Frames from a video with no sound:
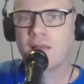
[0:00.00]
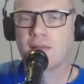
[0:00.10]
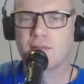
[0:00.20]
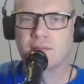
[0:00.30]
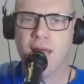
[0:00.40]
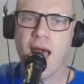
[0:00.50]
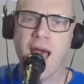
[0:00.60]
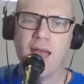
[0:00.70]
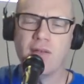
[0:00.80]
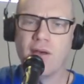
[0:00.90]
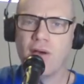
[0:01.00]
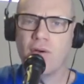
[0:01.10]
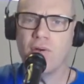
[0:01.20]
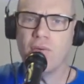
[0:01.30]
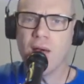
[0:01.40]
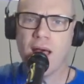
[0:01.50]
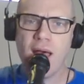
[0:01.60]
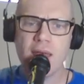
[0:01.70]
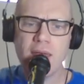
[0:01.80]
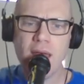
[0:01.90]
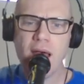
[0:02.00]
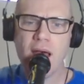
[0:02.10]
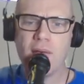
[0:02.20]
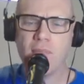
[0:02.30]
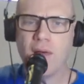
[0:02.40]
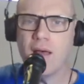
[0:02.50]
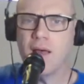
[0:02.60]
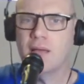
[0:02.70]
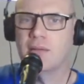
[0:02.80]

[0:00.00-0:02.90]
Cause I know a number,